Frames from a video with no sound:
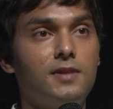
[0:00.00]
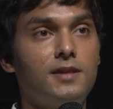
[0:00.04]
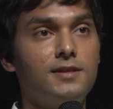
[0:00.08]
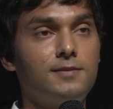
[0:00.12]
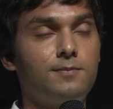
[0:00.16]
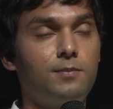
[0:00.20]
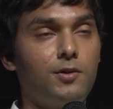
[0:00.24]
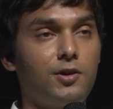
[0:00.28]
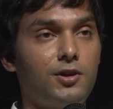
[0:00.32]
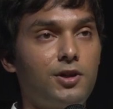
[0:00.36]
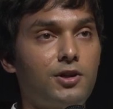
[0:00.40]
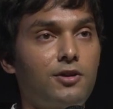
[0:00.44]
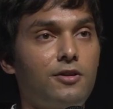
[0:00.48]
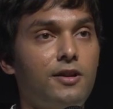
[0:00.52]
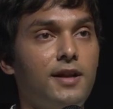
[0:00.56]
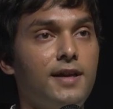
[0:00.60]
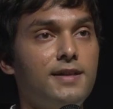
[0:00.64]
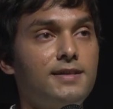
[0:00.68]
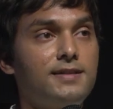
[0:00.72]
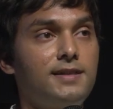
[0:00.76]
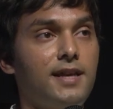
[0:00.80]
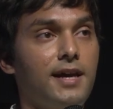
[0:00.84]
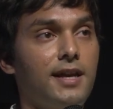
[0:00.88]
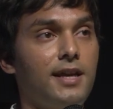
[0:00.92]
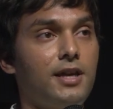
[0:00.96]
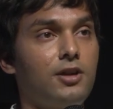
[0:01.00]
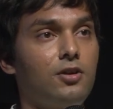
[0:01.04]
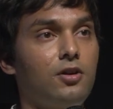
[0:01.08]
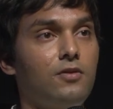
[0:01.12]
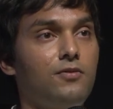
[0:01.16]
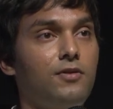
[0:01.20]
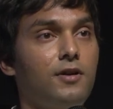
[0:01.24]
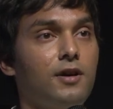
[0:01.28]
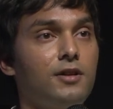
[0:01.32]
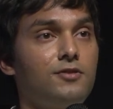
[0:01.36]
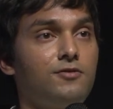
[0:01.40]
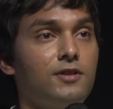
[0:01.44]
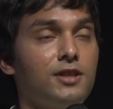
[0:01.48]
this particular aesthetic of
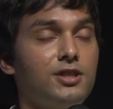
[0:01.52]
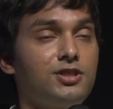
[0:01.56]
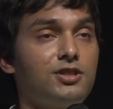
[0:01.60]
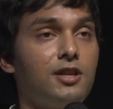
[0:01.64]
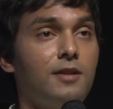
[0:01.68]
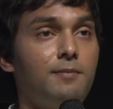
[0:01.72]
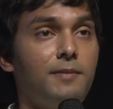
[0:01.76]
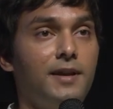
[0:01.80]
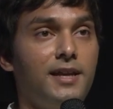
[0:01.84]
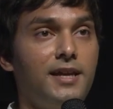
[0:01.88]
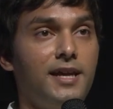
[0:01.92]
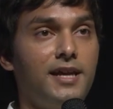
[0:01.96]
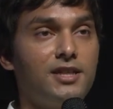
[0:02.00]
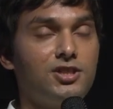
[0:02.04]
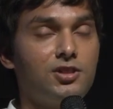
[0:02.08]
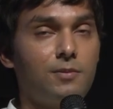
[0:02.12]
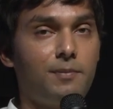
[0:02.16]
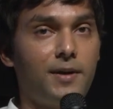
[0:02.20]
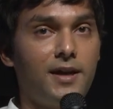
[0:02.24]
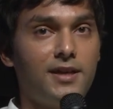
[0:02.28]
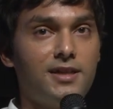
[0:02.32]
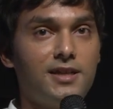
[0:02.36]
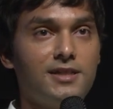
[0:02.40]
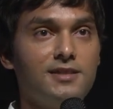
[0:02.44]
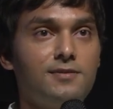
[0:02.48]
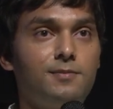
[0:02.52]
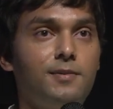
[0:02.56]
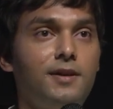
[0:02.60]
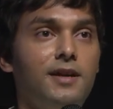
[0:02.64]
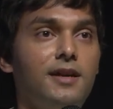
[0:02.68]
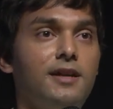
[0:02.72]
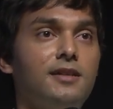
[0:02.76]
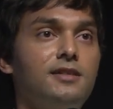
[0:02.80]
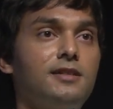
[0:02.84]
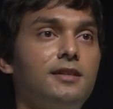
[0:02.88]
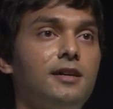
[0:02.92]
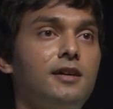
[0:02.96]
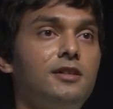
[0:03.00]
uh, traditional miniature paintings, be
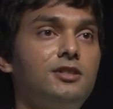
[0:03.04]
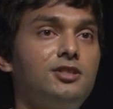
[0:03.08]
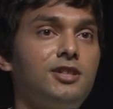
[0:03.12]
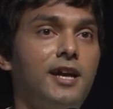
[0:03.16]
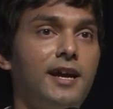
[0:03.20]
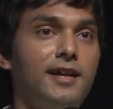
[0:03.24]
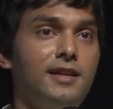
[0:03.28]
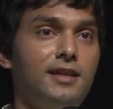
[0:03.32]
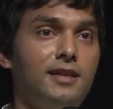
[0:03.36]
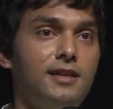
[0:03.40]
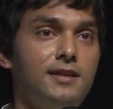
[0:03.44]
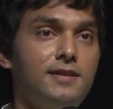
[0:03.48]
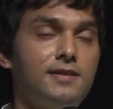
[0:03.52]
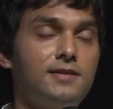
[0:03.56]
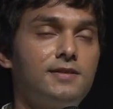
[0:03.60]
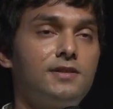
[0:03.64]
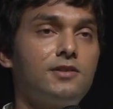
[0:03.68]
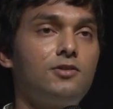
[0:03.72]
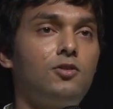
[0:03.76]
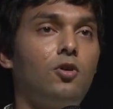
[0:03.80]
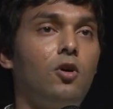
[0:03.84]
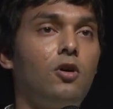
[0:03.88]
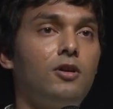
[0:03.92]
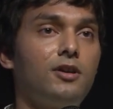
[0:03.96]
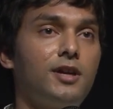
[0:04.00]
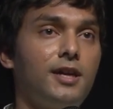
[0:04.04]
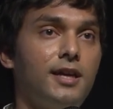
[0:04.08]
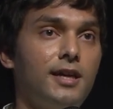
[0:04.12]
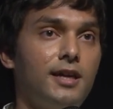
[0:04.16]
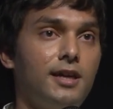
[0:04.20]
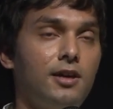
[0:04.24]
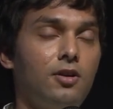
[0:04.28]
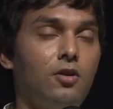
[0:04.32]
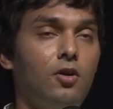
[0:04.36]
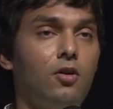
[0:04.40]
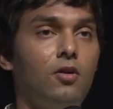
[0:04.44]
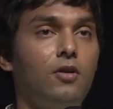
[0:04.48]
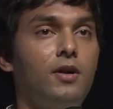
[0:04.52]
it uh, Chinese,
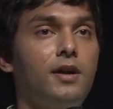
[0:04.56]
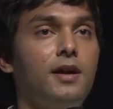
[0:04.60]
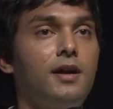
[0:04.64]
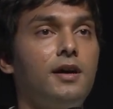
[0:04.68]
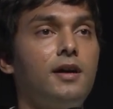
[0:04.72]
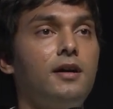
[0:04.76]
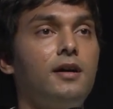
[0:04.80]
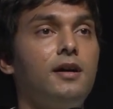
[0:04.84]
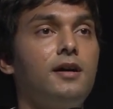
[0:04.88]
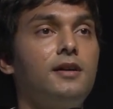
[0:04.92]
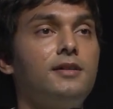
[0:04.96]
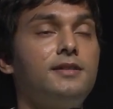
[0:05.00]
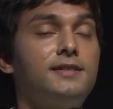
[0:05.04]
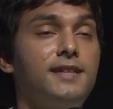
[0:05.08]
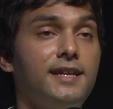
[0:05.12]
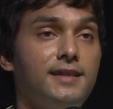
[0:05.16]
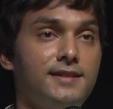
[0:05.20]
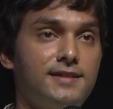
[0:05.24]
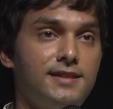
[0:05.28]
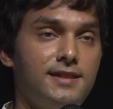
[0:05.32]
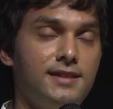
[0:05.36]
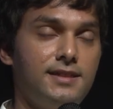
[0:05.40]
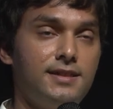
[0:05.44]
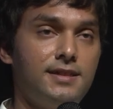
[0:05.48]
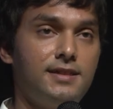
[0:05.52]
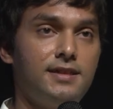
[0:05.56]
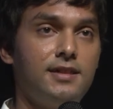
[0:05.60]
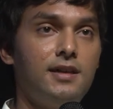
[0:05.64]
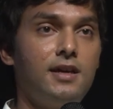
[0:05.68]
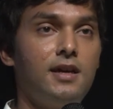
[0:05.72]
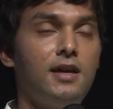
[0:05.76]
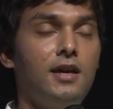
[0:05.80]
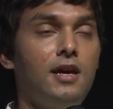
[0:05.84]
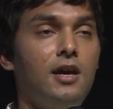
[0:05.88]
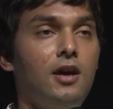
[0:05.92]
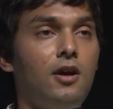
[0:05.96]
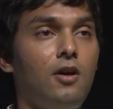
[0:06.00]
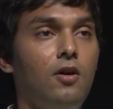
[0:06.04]
Gongbi, or uh, Zezi,
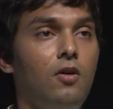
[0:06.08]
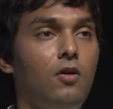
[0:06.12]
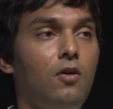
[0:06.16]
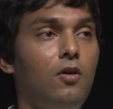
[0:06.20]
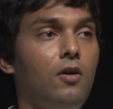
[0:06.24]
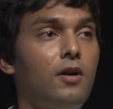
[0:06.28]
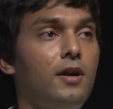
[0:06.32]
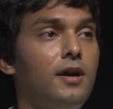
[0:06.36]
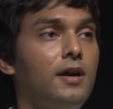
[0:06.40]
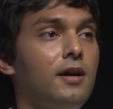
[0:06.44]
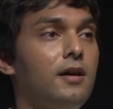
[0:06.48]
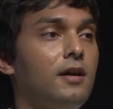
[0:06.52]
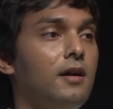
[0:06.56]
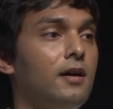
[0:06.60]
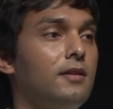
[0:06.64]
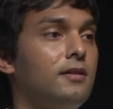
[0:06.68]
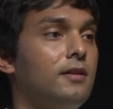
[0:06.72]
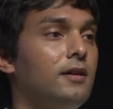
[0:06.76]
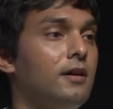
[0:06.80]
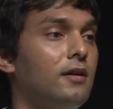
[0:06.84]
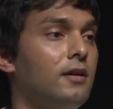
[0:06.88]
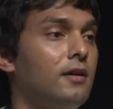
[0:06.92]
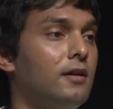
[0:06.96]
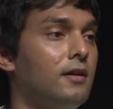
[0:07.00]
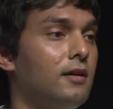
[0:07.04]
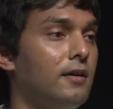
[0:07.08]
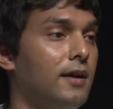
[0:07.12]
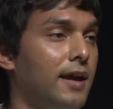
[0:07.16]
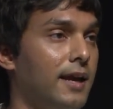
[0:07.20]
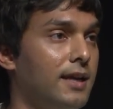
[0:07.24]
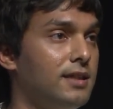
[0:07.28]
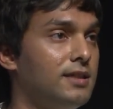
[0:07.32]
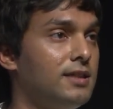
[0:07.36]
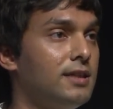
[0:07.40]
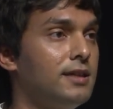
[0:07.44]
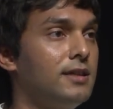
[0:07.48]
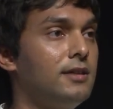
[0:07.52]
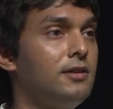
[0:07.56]
or uh, the
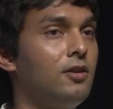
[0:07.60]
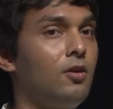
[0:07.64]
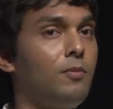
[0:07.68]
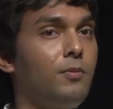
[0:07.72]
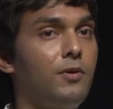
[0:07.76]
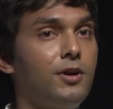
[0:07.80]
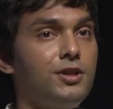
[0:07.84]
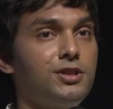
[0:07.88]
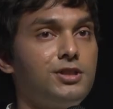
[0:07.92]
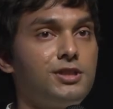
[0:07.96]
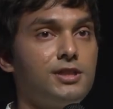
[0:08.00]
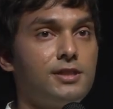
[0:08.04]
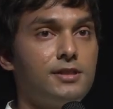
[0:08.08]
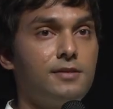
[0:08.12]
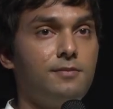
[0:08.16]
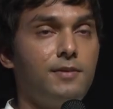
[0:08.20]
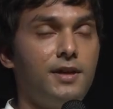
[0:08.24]
Indian or Persian